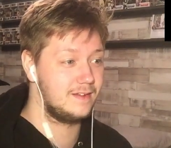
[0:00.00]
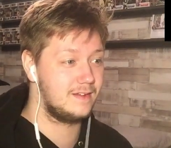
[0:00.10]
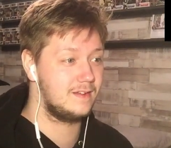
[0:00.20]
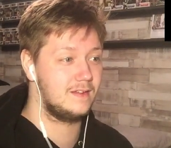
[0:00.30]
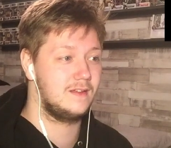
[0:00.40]

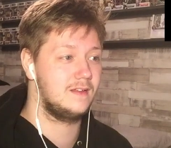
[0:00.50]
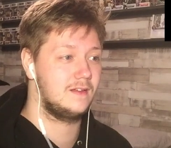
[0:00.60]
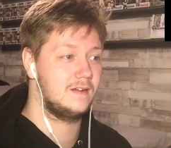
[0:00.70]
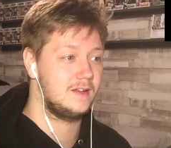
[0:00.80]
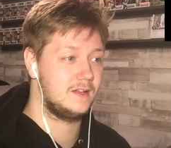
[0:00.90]

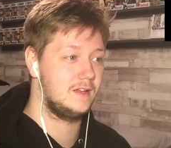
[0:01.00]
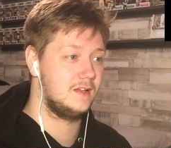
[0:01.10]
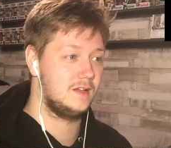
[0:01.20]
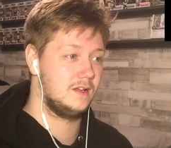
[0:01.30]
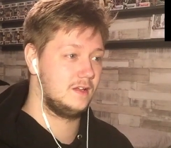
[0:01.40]

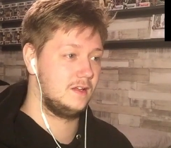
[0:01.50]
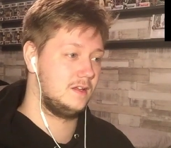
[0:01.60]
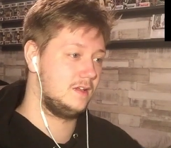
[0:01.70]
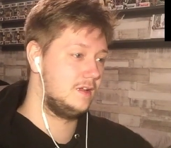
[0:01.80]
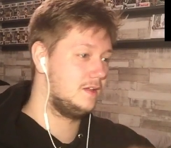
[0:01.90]

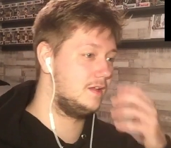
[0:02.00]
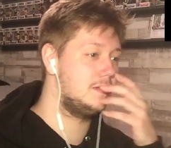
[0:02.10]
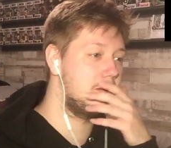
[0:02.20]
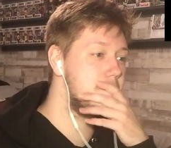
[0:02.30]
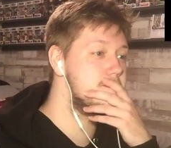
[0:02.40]

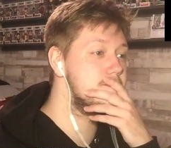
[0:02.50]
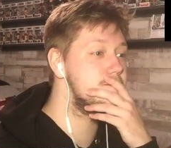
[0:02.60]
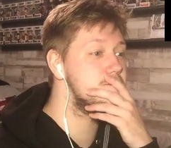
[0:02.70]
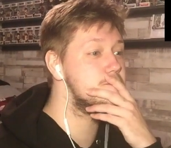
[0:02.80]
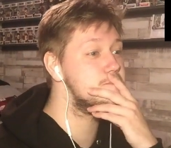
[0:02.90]

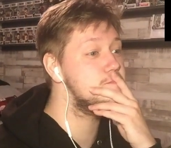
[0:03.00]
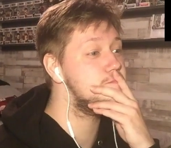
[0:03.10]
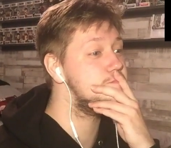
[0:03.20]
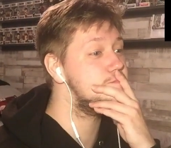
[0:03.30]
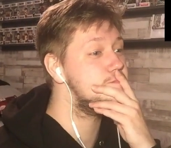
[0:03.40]

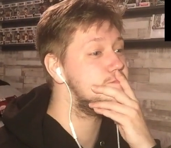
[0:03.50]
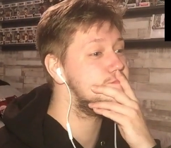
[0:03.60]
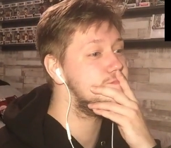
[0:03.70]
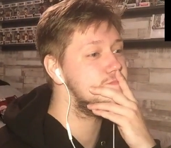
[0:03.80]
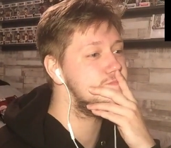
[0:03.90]

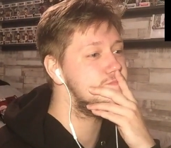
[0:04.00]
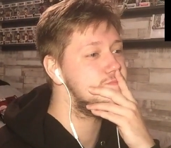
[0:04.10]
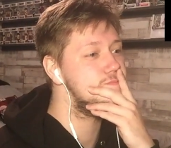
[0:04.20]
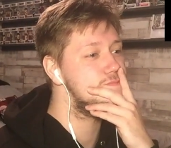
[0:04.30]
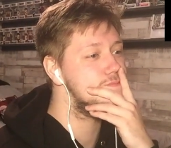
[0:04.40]

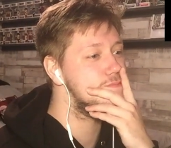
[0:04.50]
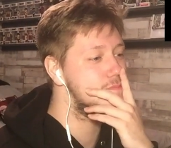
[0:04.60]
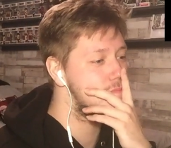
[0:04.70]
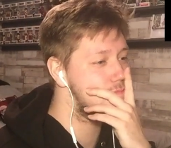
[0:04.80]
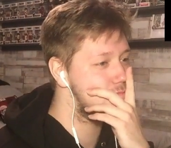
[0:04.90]

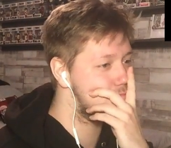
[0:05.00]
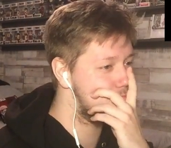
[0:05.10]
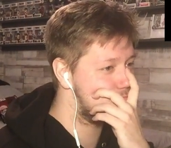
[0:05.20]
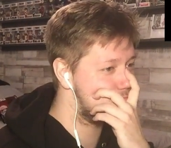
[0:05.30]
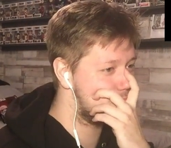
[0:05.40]

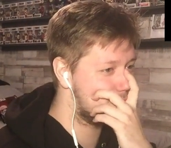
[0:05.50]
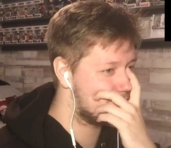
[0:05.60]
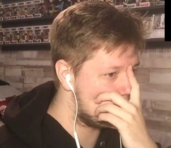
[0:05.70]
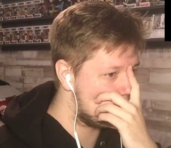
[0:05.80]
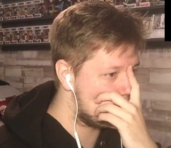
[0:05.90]

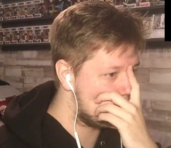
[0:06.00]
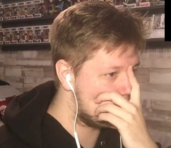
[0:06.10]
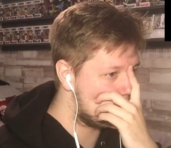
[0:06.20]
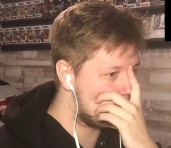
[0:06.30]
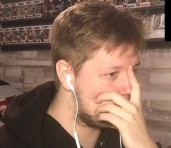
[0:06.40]

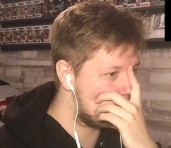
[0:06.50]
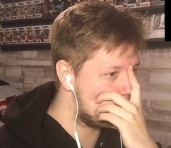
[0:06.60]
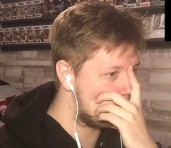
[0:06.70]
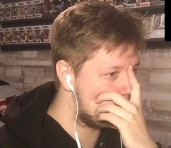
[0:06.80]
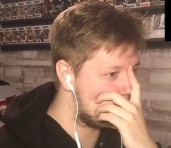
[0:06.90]

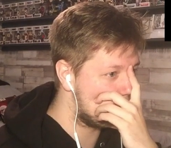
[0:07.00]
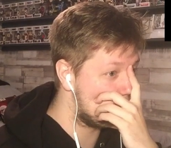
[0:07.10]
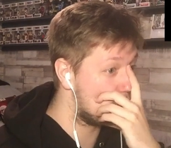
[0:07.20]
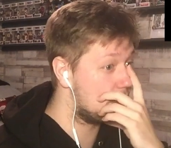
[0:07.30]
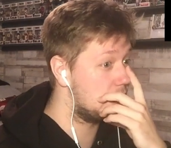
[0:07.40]

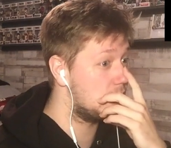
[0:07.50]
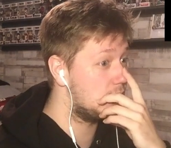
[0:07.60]
No one is speaking in this clip.